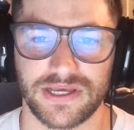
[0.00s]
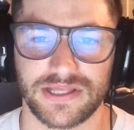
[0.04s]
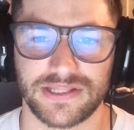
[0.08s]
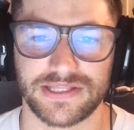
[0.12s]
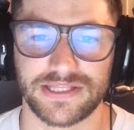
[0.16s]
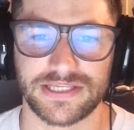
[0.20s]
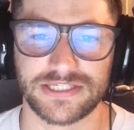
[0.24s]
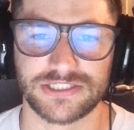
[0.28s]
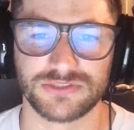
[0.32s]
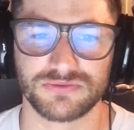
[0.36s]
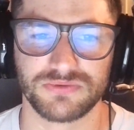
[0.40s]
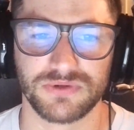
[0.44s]

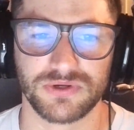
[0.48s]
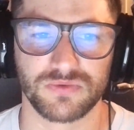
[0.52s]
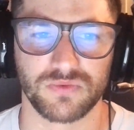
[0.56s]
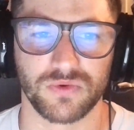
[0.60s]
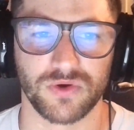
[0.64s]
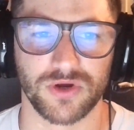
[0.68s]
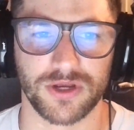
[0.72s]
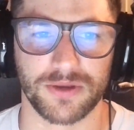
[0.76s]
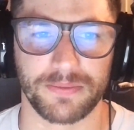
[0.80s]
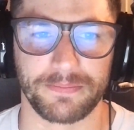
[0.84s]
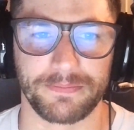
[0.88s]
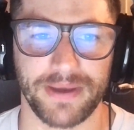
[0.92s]
This would
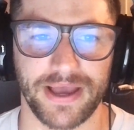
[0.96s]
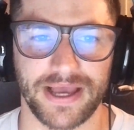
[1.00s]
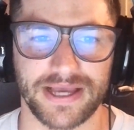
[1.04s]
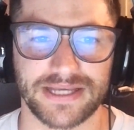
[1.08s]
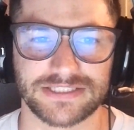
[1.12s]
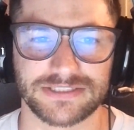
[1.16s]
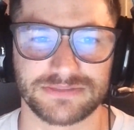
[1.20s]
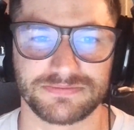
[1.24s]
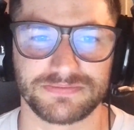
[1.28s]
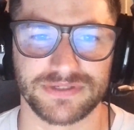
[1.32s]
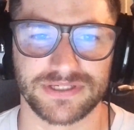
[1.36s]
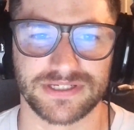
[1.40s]
work
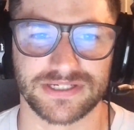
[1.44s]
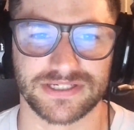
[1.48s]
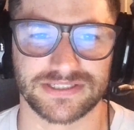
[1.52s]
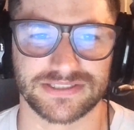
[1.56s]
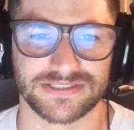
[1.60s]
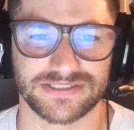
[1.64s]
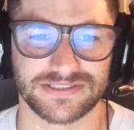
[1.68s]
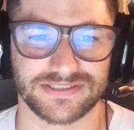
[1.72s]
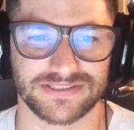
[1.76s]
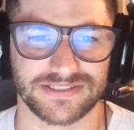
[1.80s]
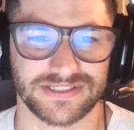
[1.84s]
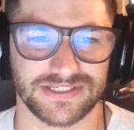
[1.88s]
best
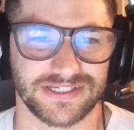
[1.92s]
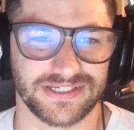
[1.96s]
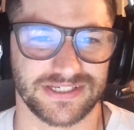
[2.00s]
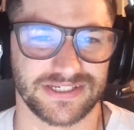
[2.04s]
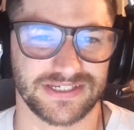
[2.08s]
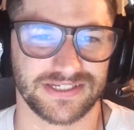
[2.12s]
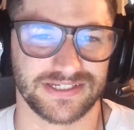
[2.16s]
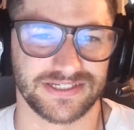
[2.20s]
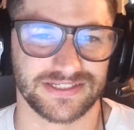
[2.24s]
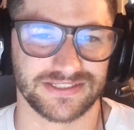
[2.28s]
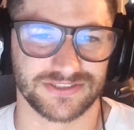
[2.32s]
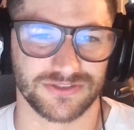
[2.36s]
because
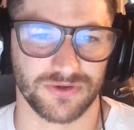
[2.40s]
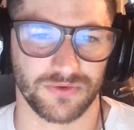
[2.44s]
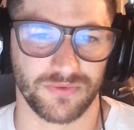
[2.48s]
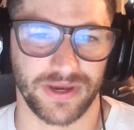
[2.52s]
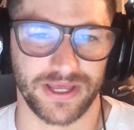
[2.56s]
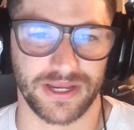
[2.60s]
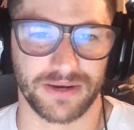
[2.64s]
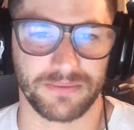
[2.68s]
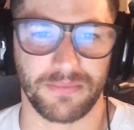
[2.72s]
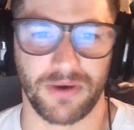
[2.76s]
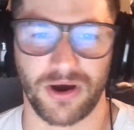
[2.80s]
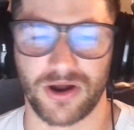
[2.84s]
it is a
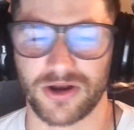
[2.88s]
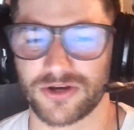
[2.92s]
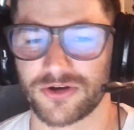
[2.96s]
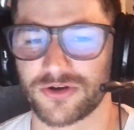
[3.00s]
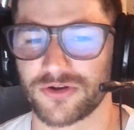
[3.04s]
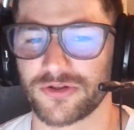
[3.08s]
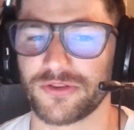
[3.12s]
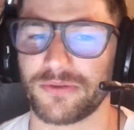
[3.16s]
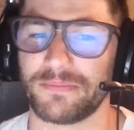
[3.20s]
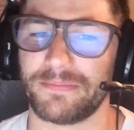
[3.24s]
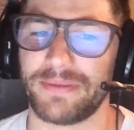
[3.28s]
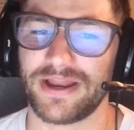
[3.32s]
way to
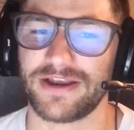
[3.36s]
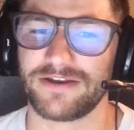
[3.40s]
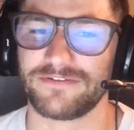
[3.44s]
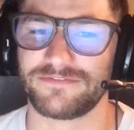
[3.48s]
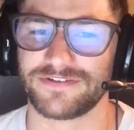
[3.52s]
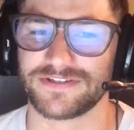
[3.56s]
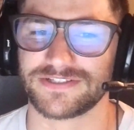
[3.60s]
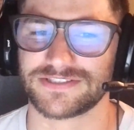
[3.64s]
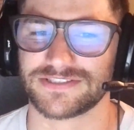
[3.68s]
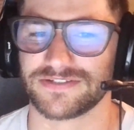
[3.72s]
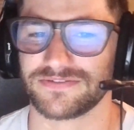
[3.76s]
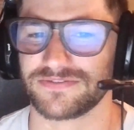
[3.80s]
monitor the
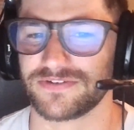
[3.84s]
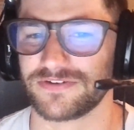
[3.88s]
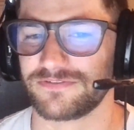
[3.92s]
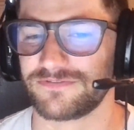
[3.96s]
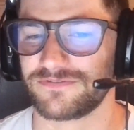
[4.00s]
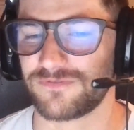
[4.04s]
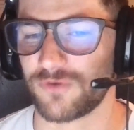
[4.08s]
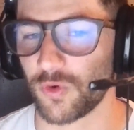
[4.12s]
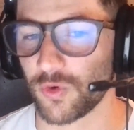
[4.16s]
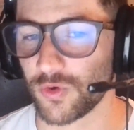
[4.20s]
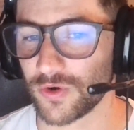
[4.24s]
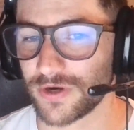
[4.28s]
benefits of a
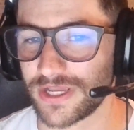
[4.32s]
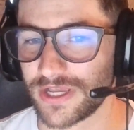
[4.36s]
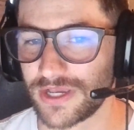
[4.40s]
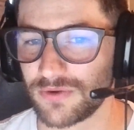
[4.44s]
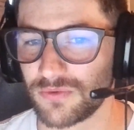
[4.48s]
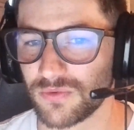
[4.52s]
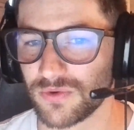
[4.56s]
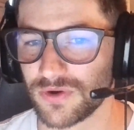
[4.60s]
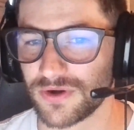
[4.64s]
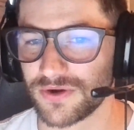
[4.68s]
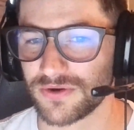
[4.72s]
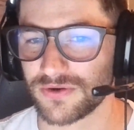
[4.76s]
4 day
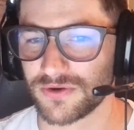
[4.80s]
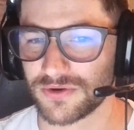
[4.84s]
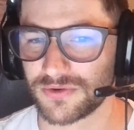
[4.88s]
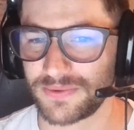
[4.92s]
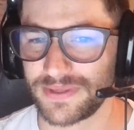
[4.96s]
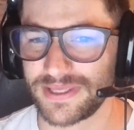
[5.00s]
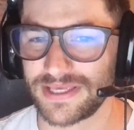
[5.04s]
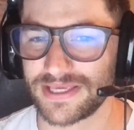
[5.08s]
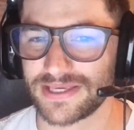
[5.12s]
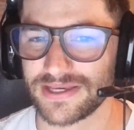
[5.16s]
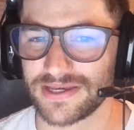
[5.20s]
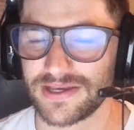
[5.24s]
work
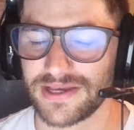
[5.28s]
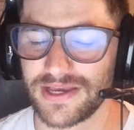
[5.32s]
week